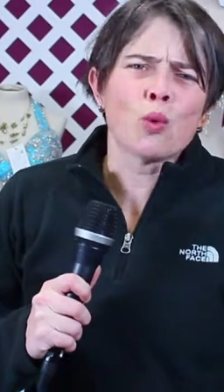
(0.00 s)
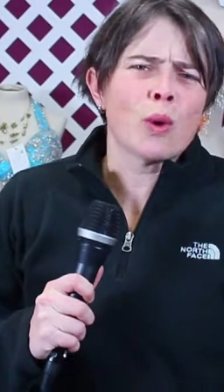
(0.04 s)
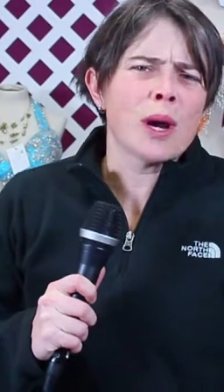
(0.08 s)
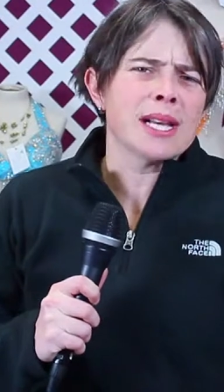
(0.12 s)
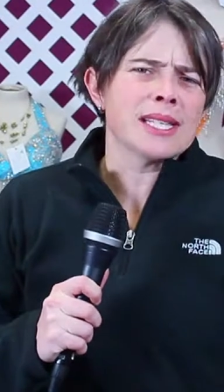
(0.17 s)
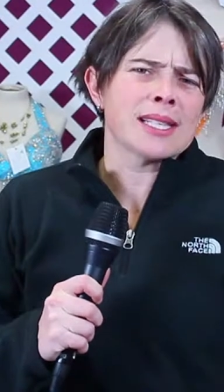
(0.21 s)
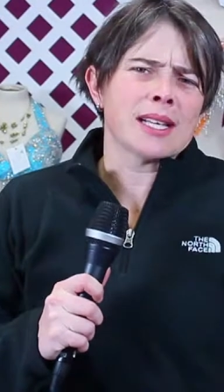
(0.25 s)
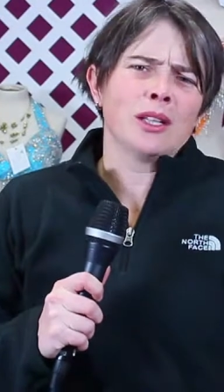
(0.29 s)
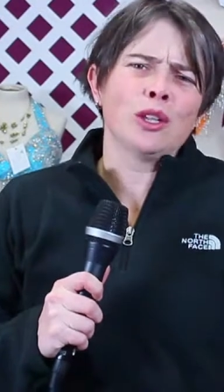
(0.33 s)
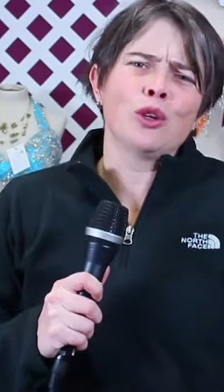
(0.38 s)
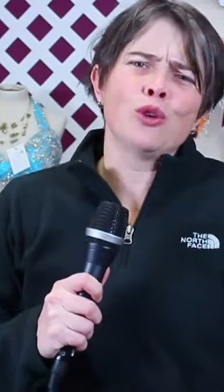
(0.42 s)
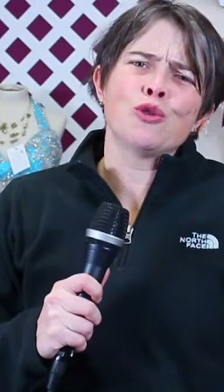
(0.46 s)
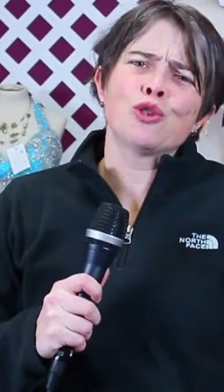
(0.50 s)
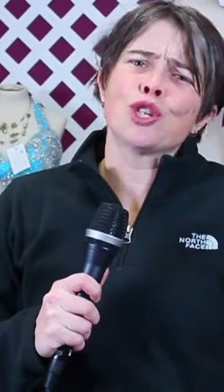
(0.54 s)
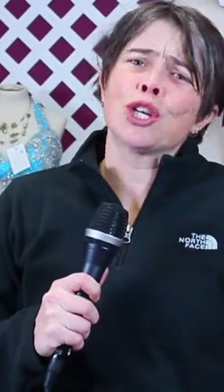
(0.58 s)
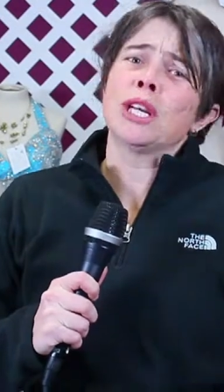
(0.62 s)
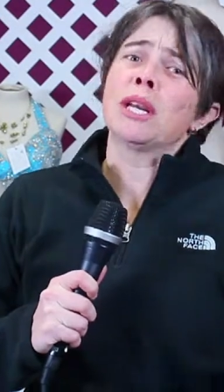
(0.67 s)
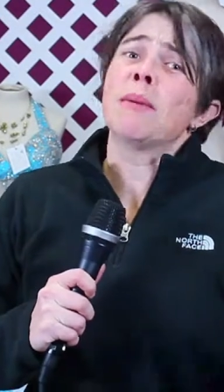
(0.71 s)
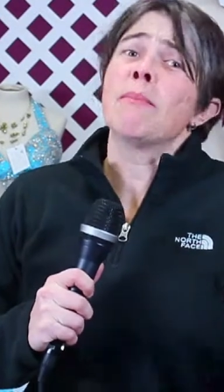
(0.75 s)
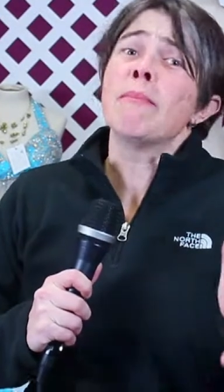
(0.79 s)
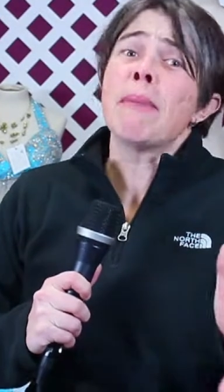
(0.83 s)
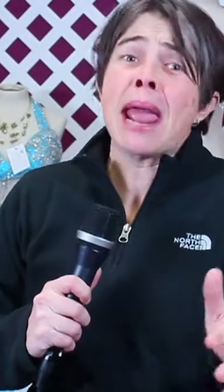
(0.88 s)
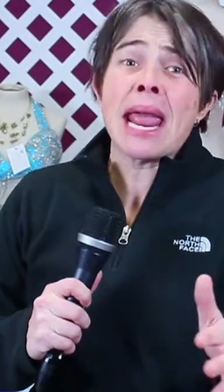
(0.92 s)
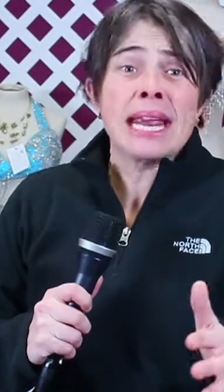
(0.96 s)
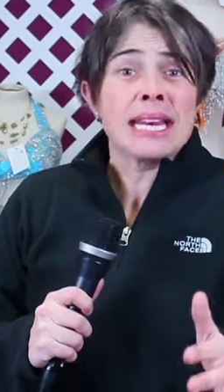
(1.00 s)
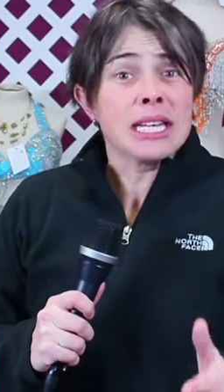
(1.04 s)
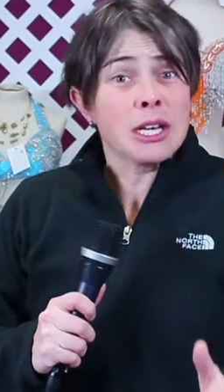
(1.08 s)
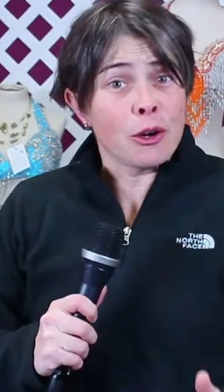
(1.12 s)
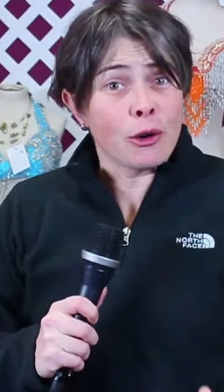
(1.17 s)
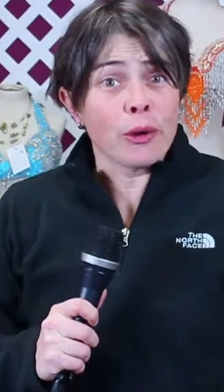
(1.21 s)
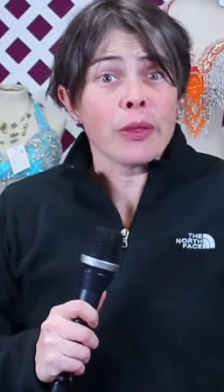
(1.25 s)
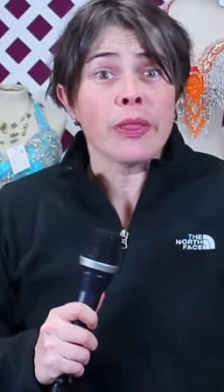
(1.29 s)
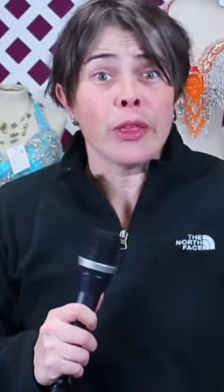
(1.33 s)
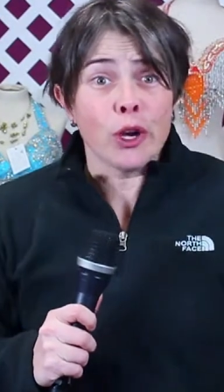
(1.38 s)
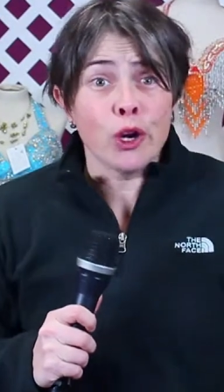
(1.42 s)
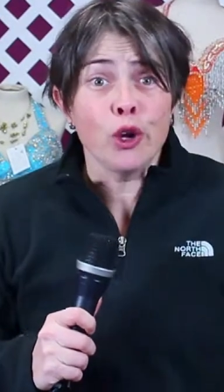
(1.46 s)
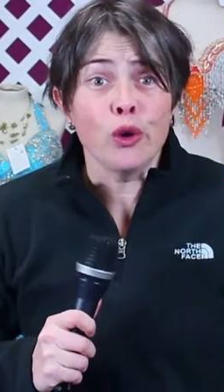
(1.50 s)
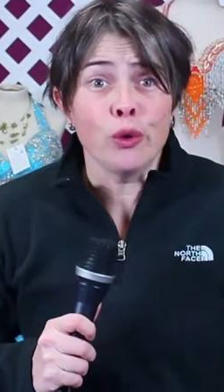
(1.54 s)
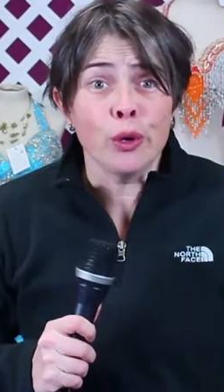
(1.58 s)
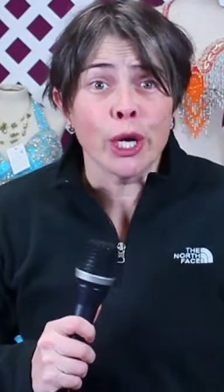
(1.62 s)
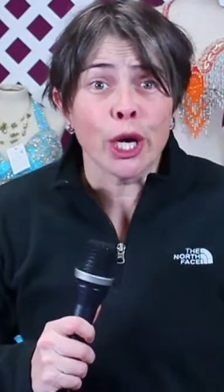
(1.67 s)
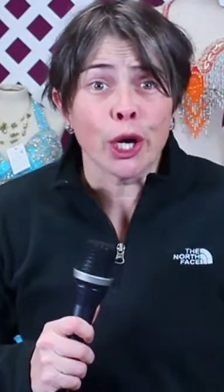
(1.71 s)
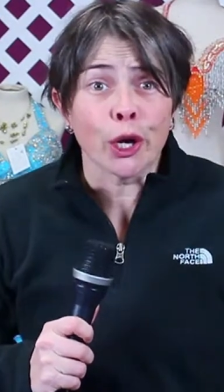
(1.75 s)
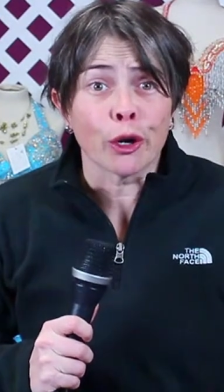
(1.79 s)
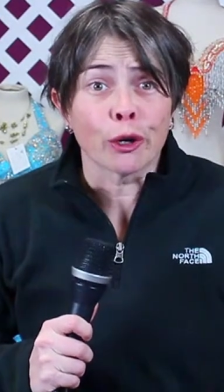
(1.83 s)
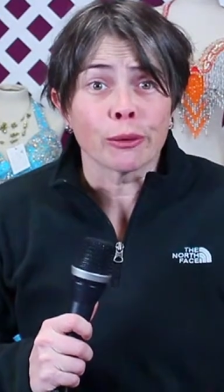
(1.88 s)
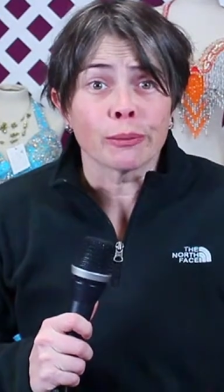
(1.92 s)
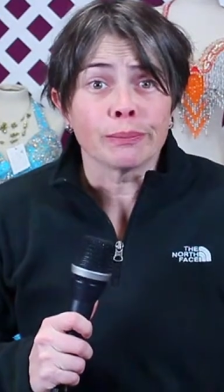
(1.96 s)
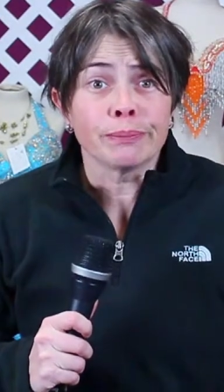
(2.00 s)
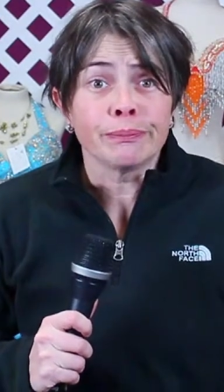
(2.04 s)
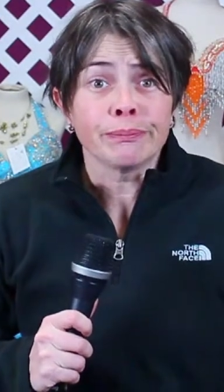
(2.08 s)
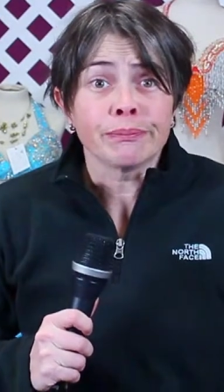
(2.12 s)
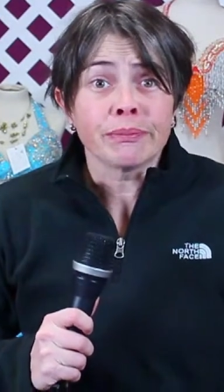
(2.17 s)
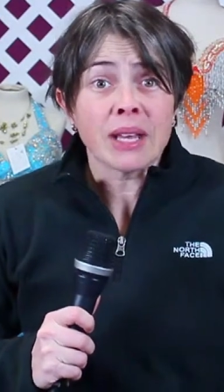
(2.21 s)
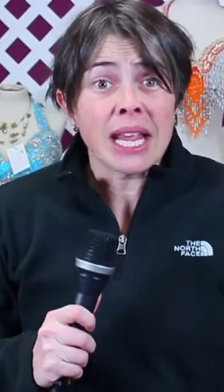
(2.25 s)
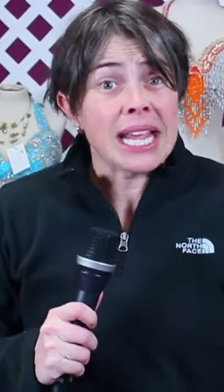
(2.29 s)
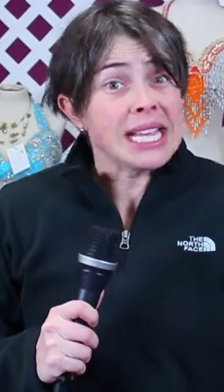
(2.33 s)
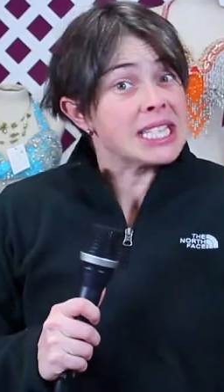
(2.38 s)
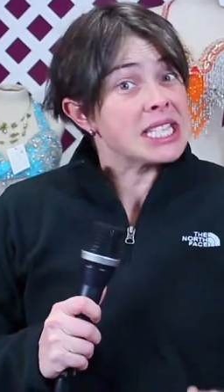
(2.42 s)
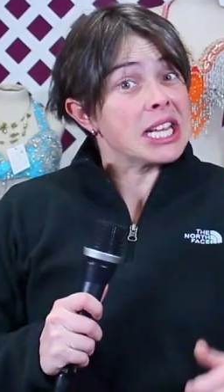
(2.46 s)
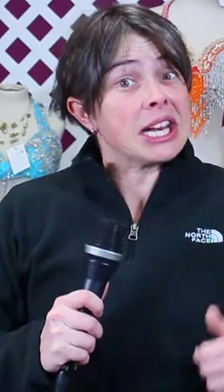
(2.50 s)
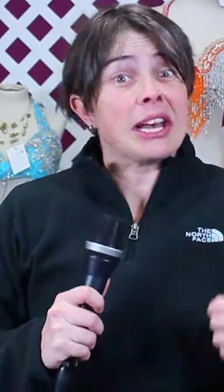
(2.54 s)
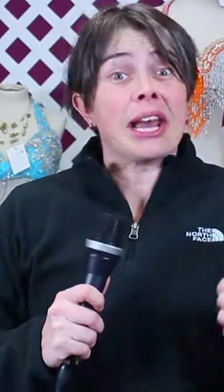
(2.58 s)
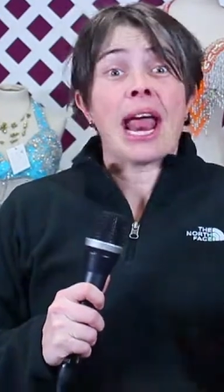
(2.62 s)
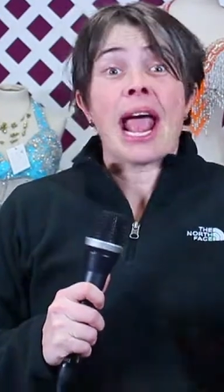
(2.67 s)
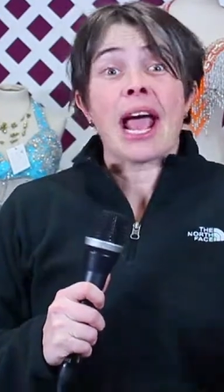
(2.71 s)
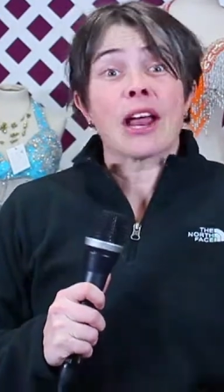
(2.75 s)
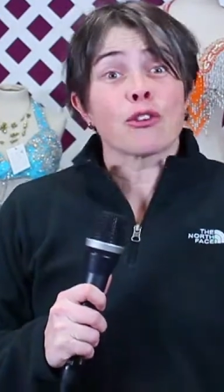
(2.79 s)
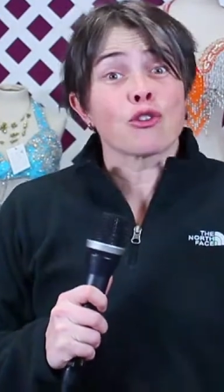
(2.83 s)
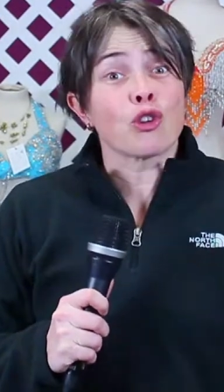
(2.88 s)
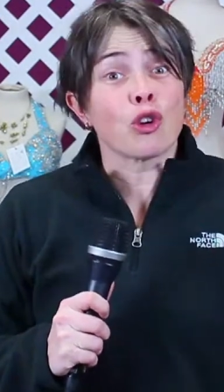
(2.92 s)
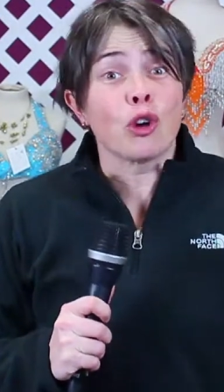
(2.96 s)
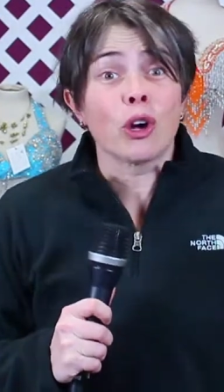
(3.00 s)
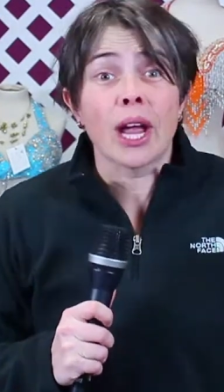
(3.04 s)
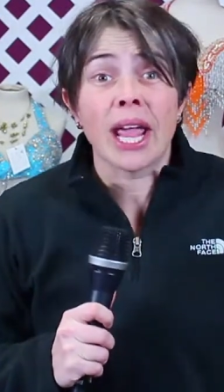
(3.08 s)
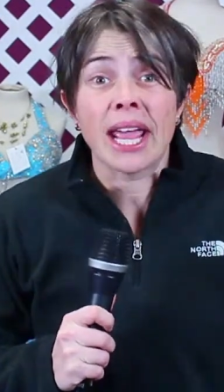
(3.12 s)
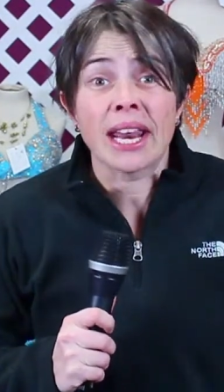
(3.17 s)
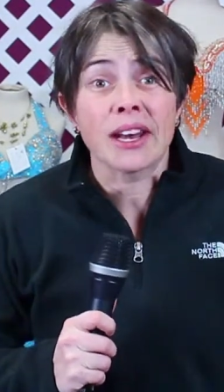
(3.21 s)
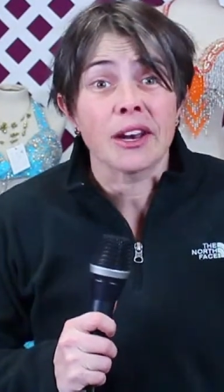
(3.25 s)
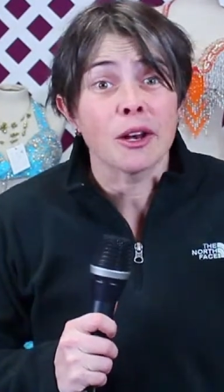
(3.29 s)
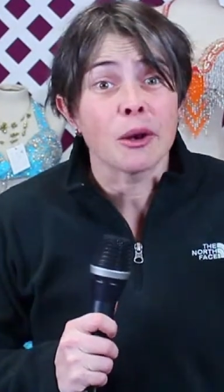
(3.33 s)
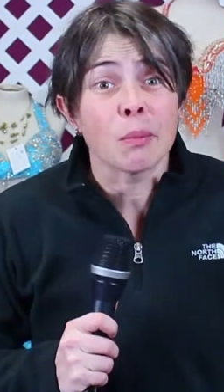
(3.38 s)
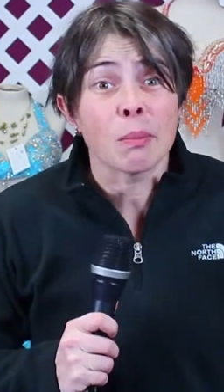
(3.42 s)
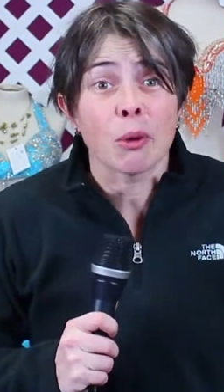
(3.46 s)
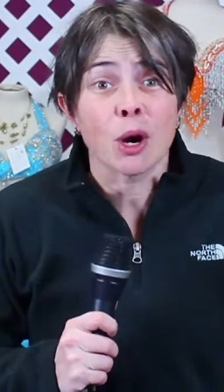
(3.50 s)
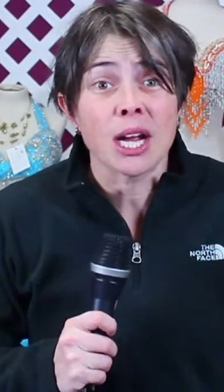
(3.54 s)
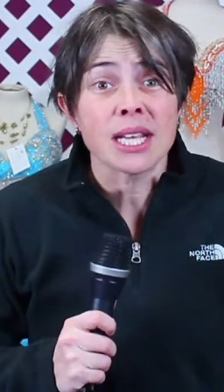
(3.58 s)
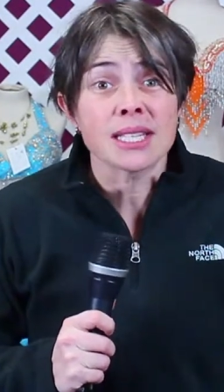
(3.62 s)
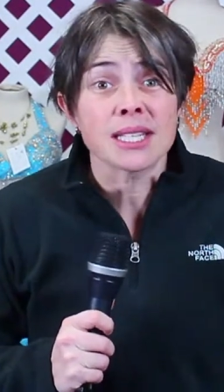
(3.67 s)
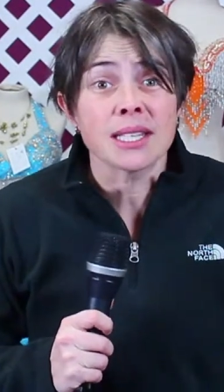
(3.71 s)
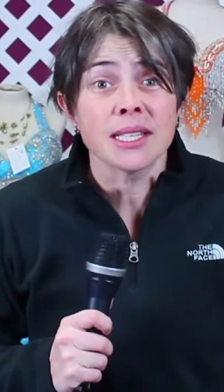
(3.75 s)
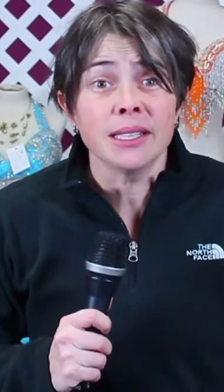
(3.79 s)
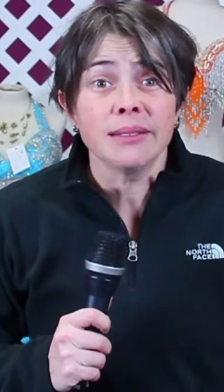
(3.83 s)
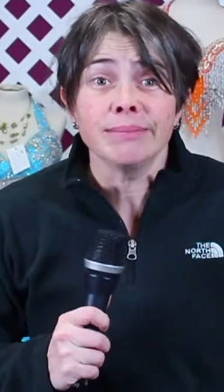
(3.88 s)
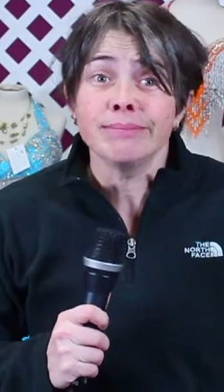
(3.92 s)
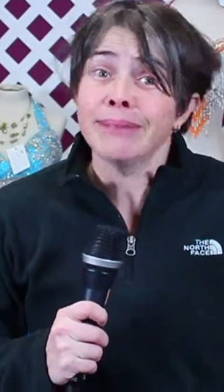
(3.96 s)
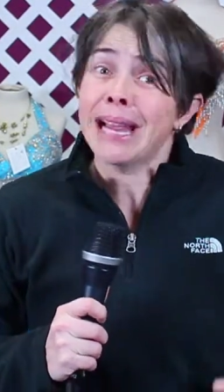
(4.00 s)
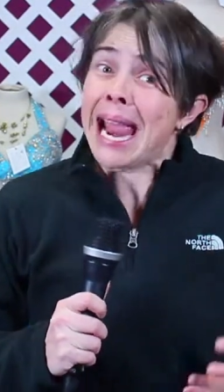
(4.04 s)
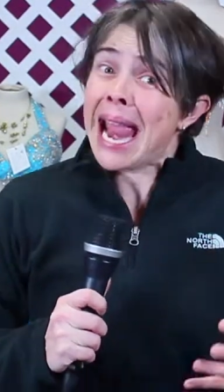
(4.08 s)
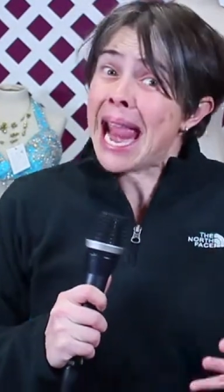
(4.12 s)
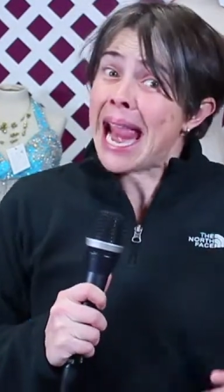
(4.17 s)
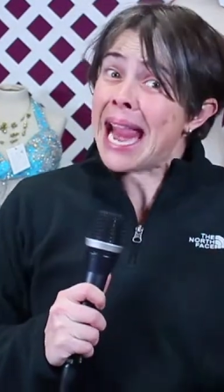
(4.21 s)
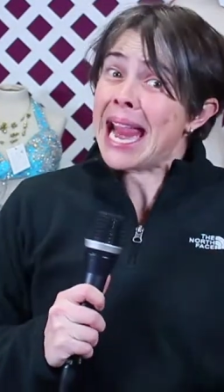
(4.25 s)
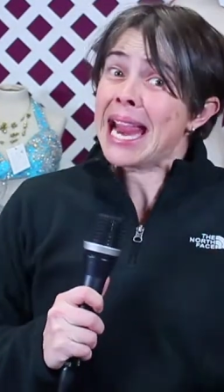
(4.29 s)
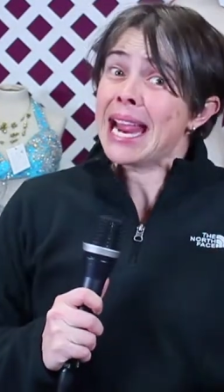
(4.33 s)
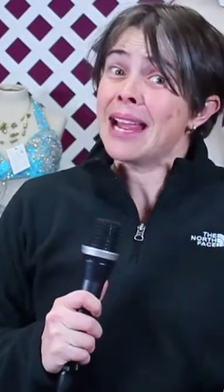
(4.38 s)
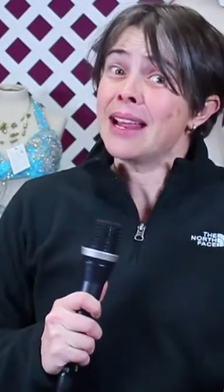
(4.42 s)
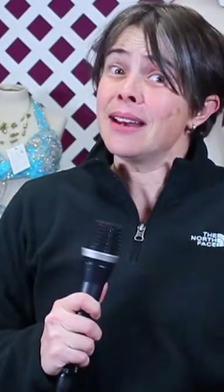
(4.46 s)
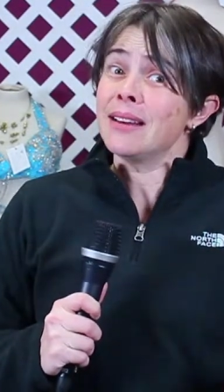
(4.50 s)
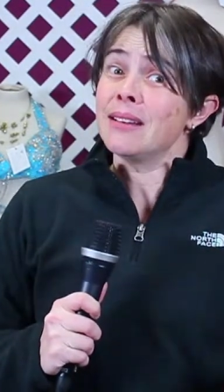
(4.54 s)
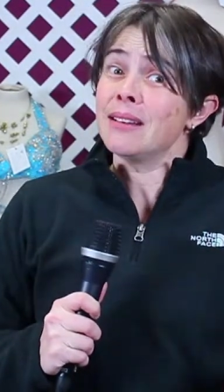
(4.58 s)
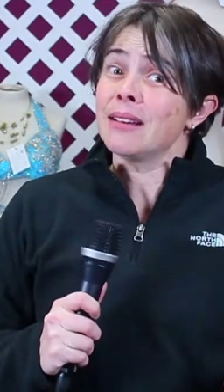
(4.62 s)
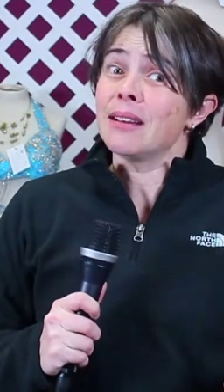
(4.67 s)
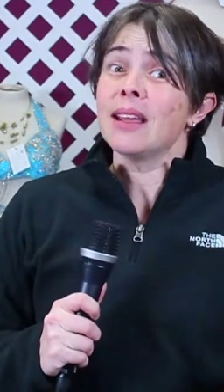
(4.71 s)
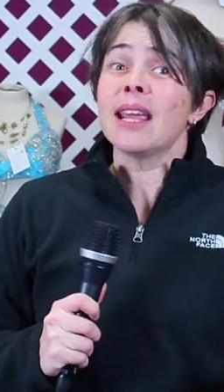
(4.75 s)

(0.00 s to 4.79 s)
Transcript: resolution to make during the new year. It's a natural antidepressant, and